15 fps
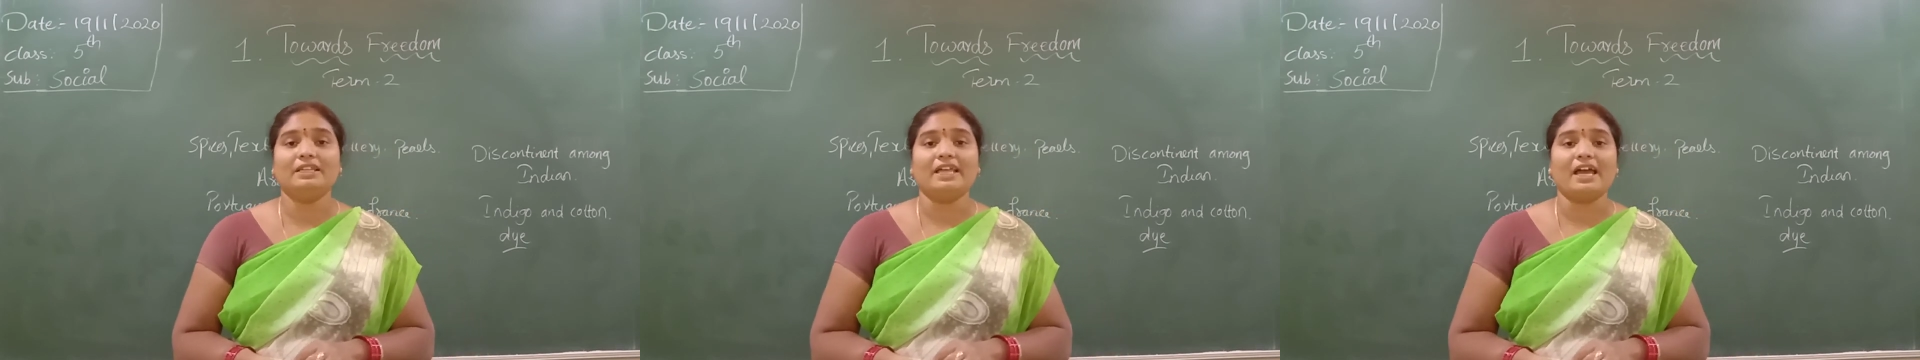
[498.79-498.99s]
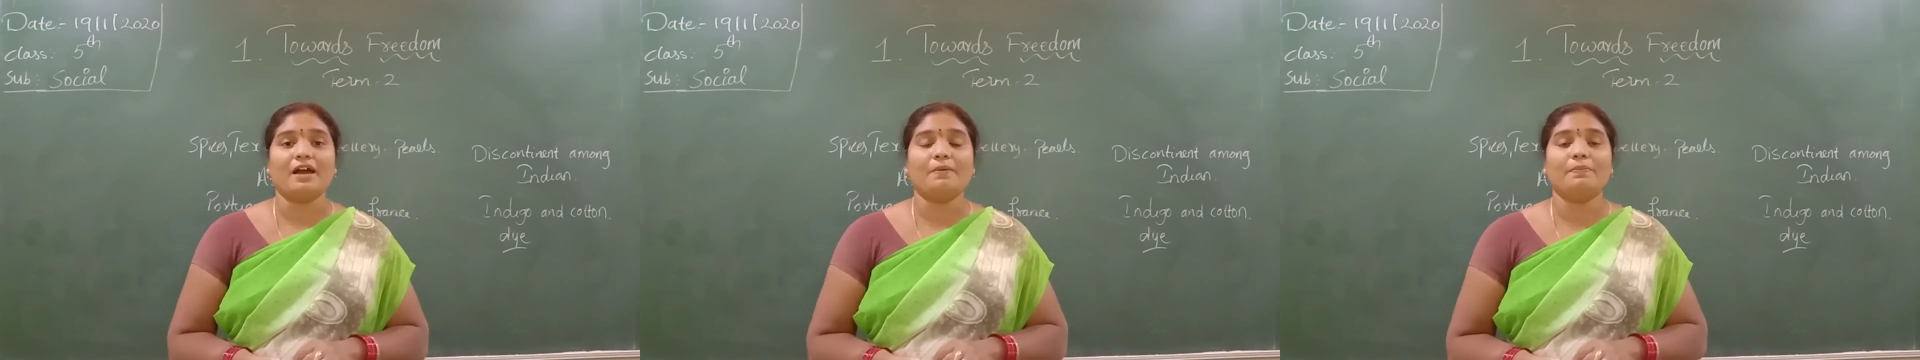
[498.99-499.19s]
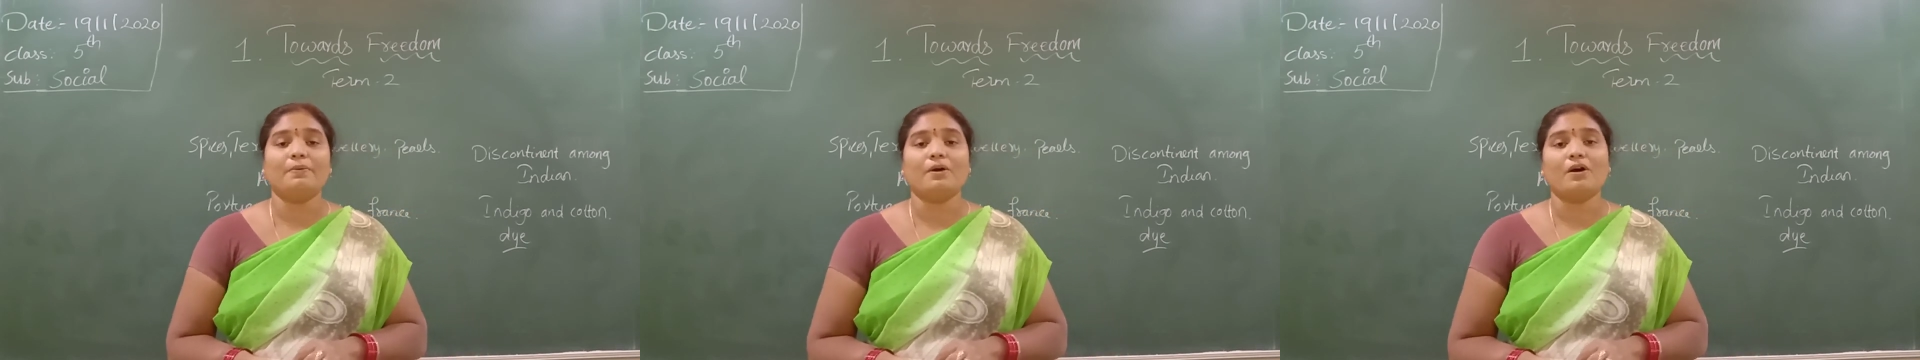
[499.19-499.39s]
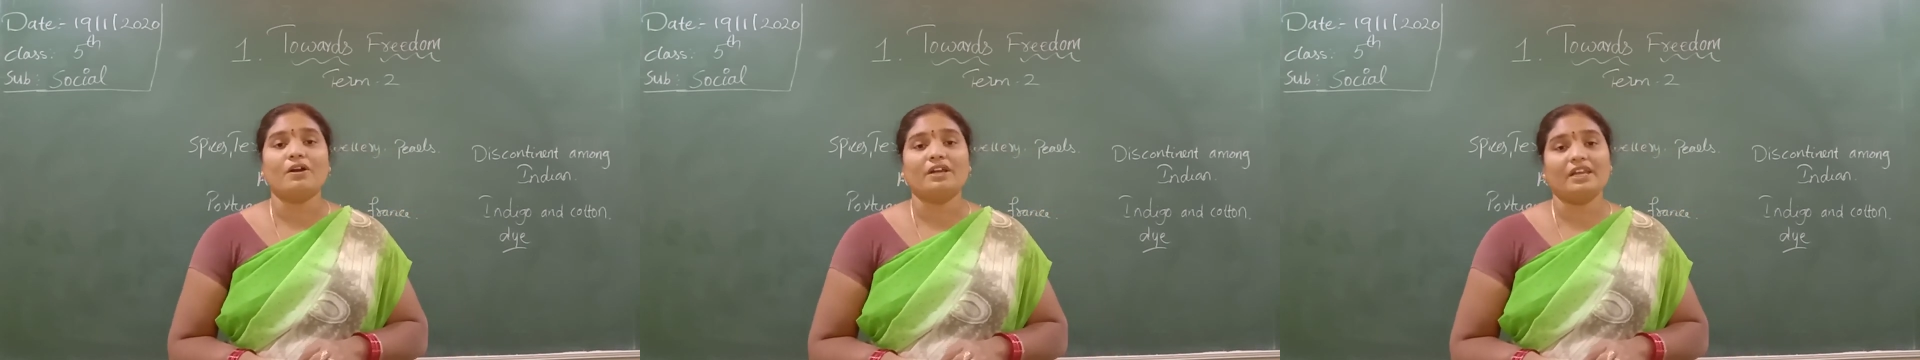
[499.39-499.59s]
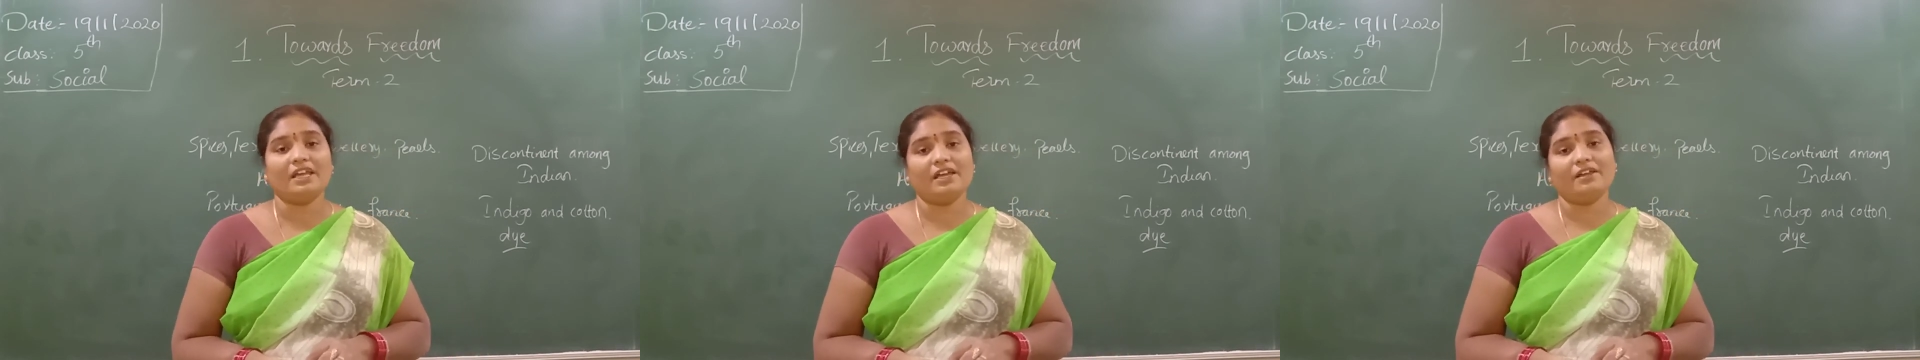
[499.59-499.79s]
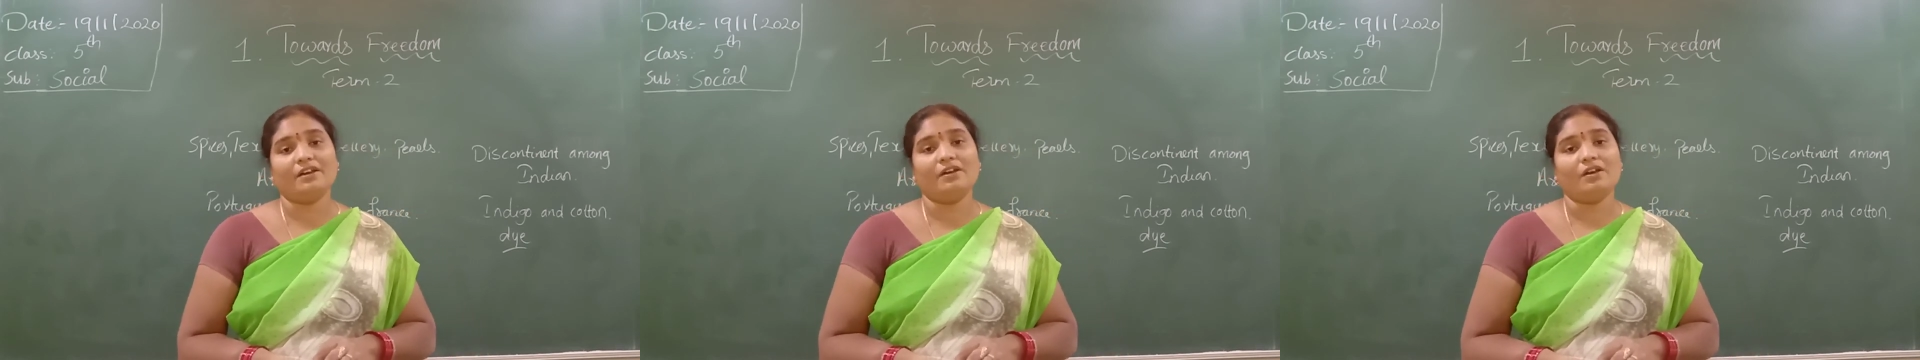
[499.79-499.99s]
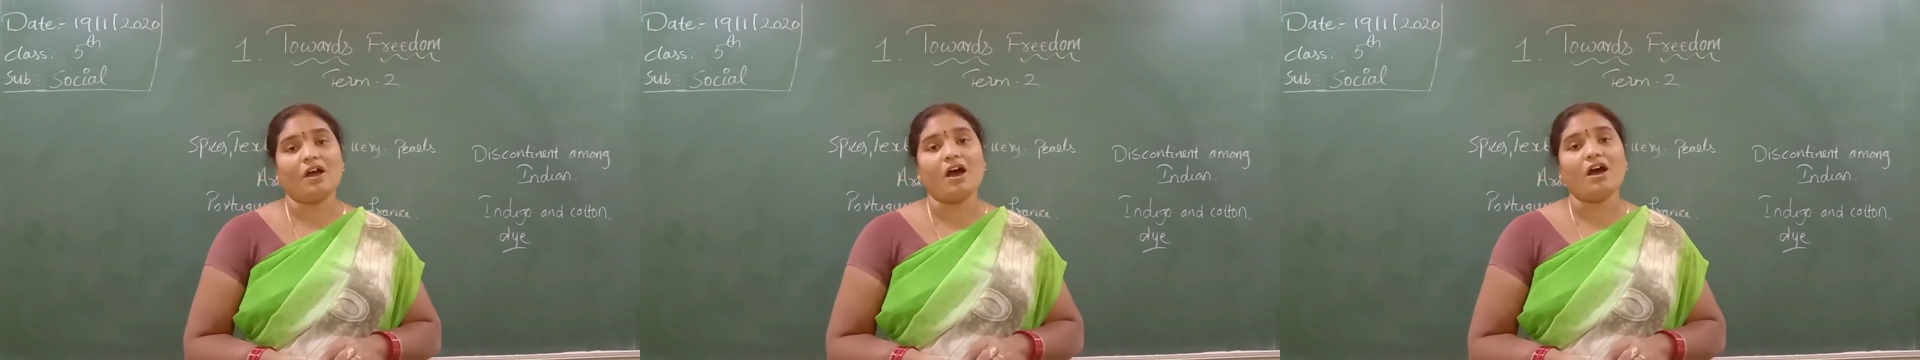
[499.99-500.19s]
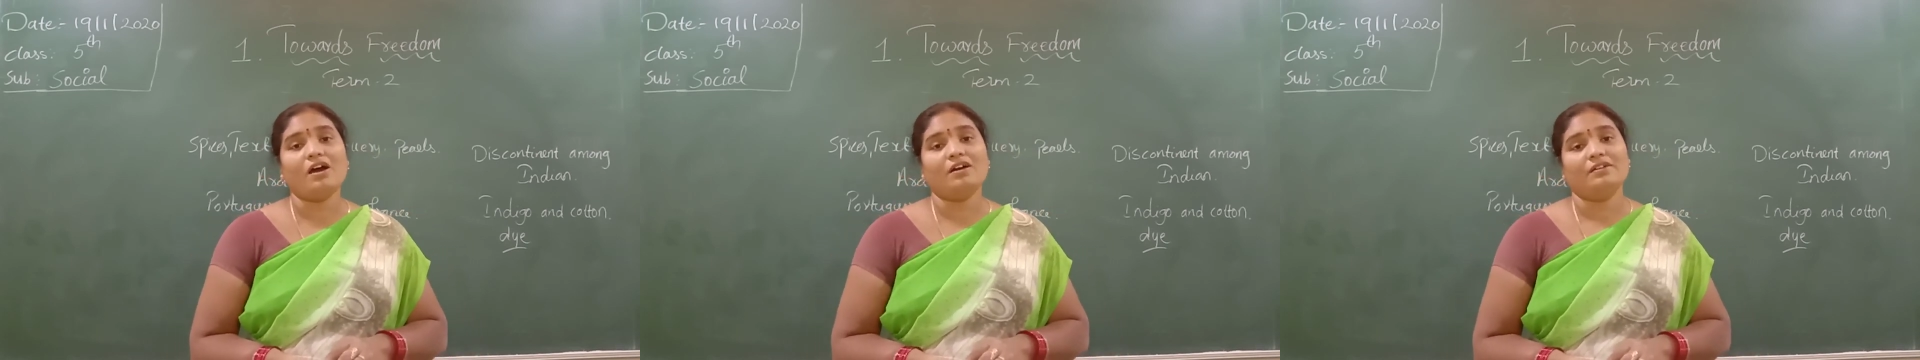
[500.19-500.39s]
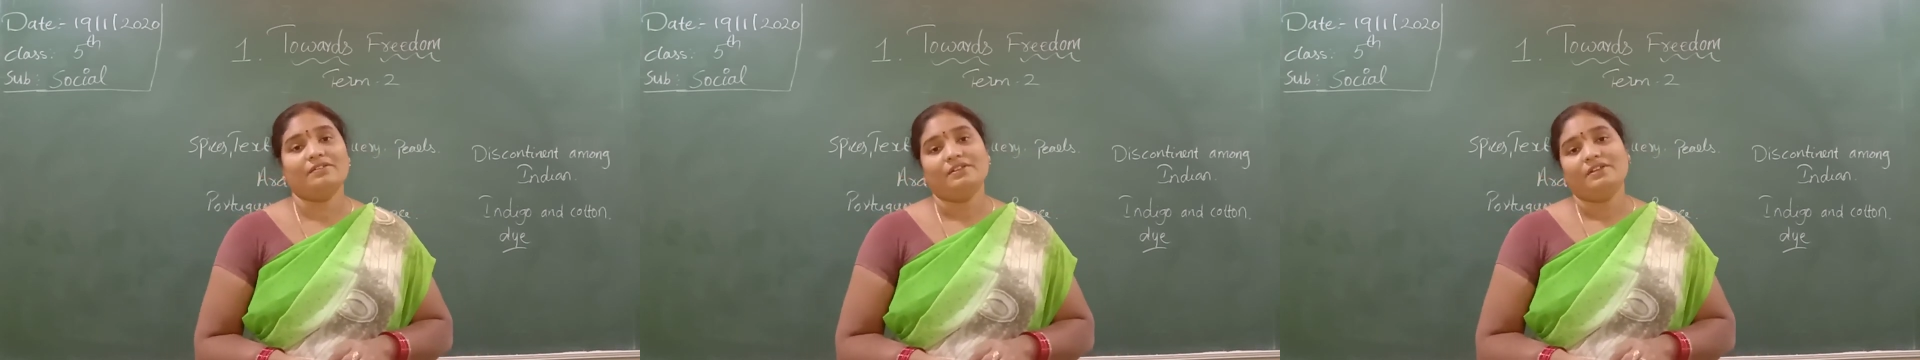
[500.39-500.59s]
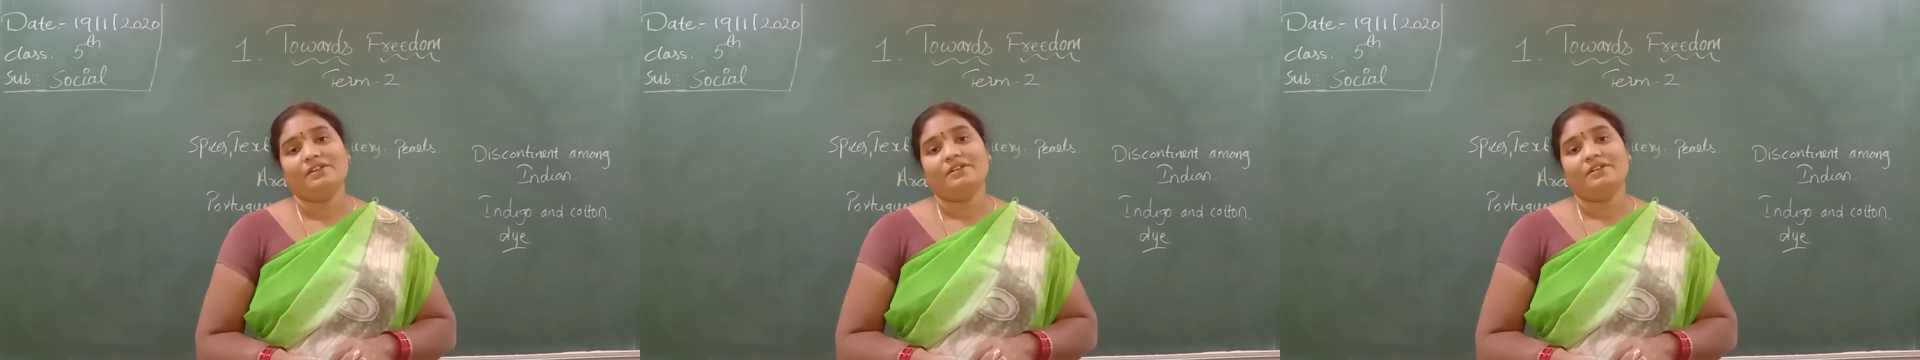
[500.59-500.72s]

they have brought a law.